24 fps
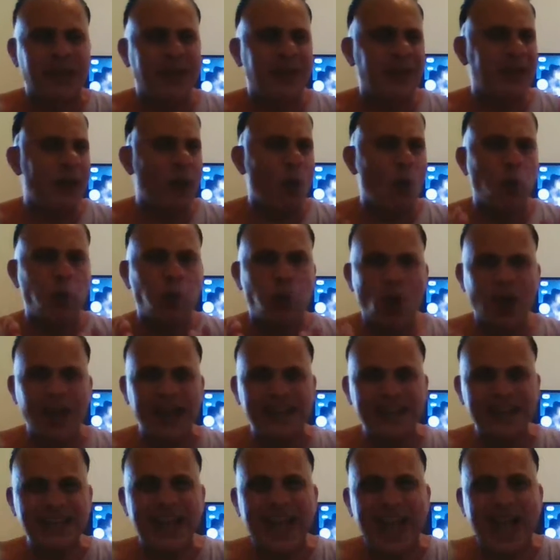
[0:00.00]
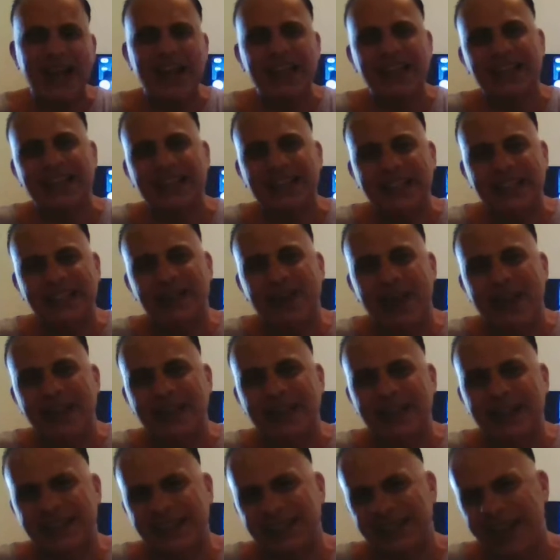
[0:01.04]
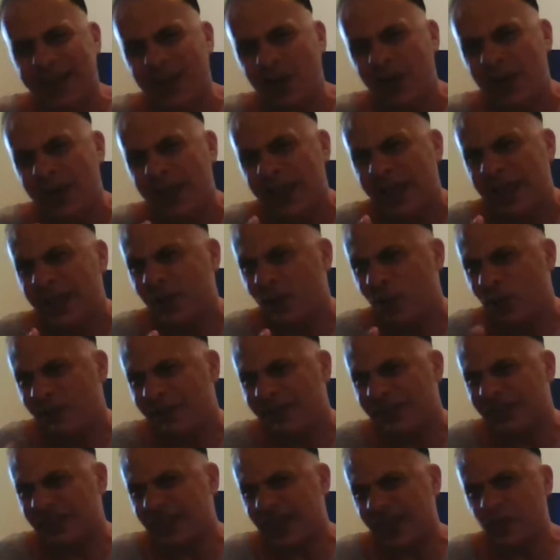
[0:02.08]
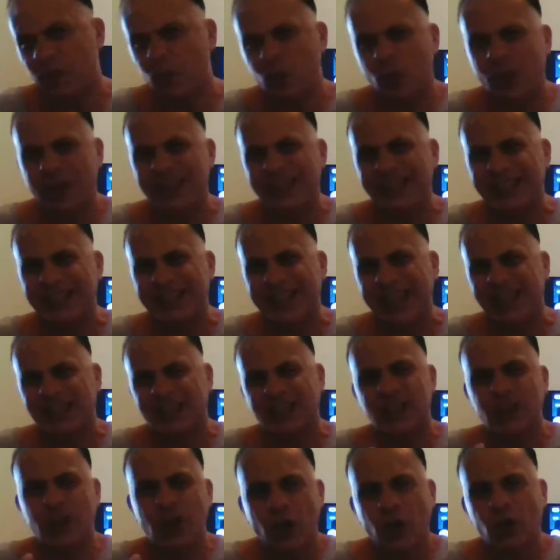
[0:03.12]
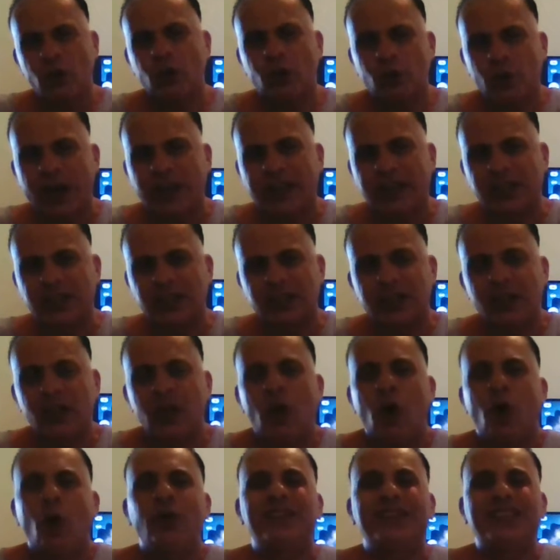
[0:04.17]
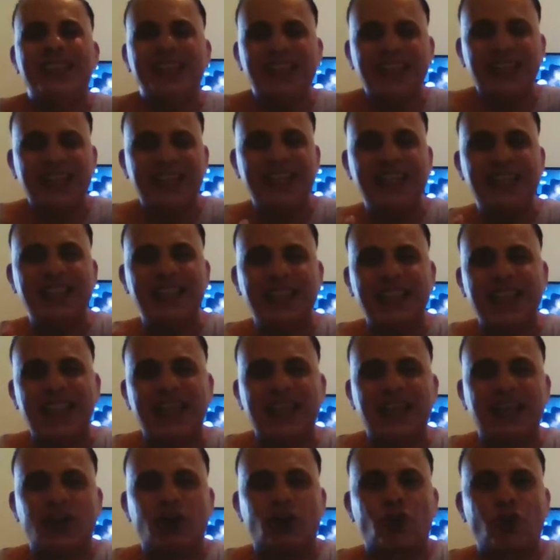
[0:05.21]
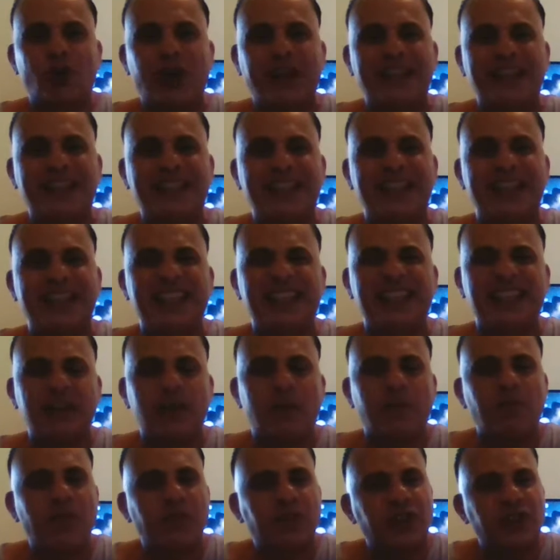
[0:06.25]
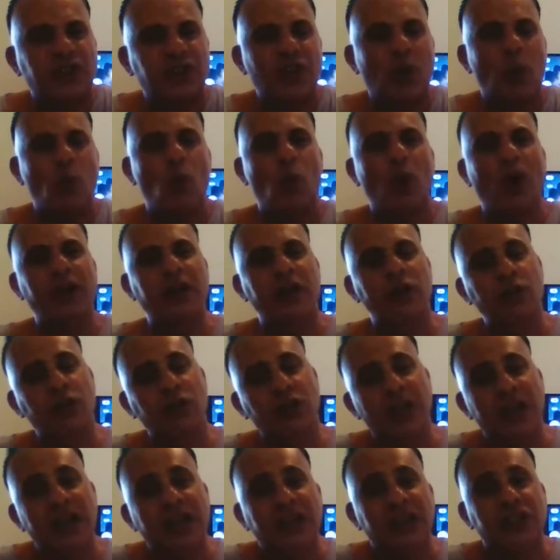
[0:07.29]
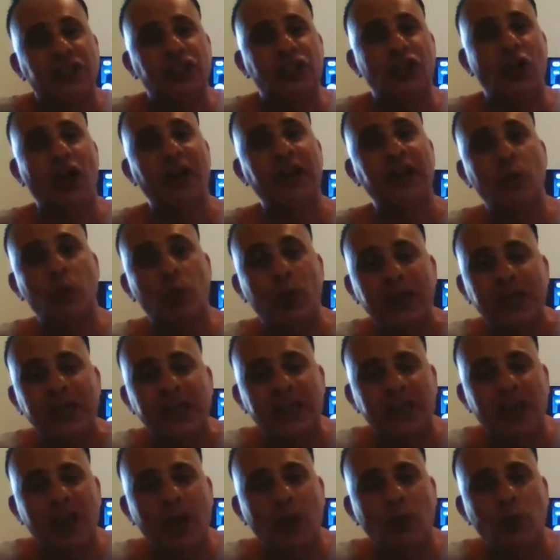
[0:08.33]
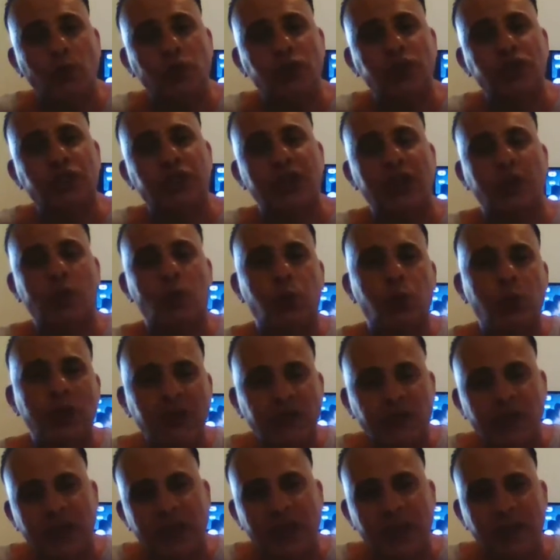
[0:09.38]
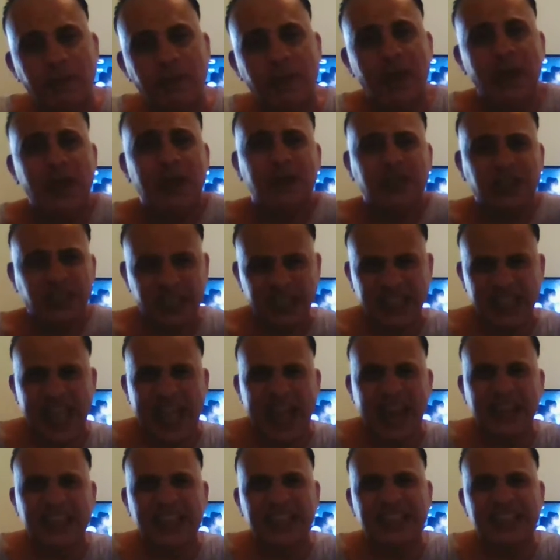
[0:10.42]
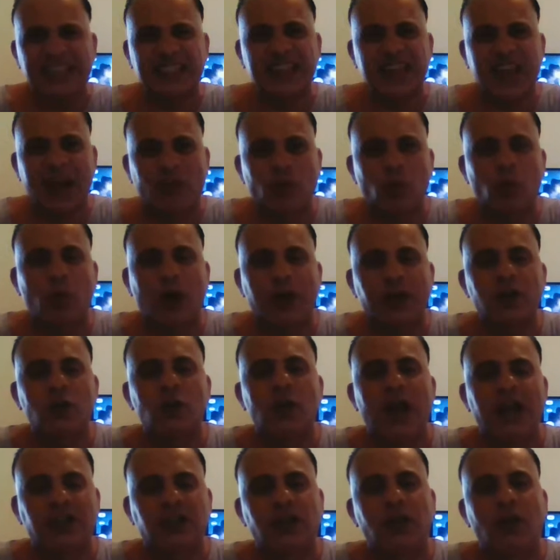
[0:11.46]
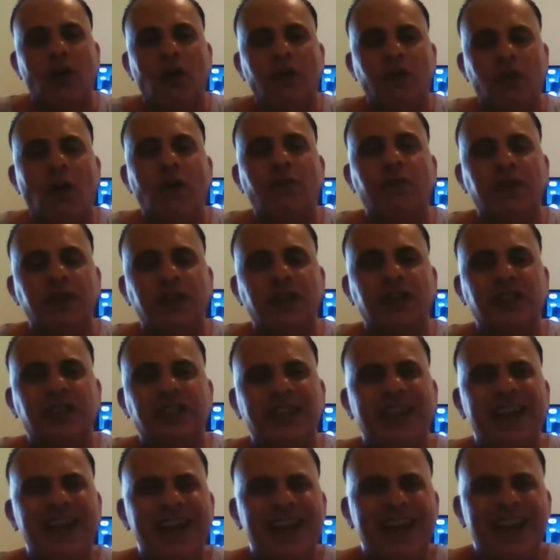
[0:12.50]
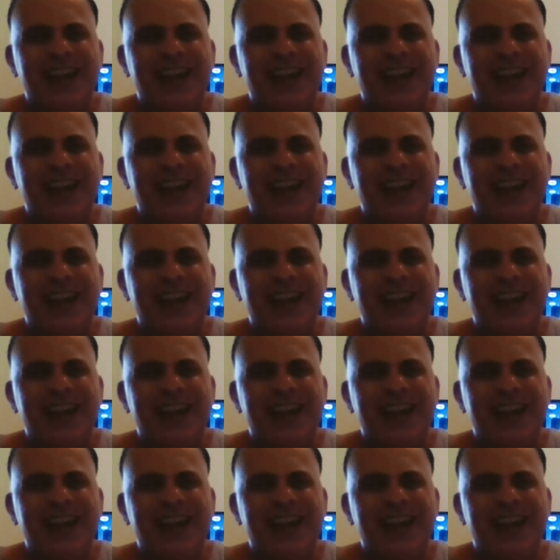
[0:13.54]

Now, why did Alex decide this? Now, he all of a sudden wanted to get to know Grace. Or did he think Grace is someone who's slightly weaker. We'll stick with him because I think Alex is another one who lacks a lot of confidence.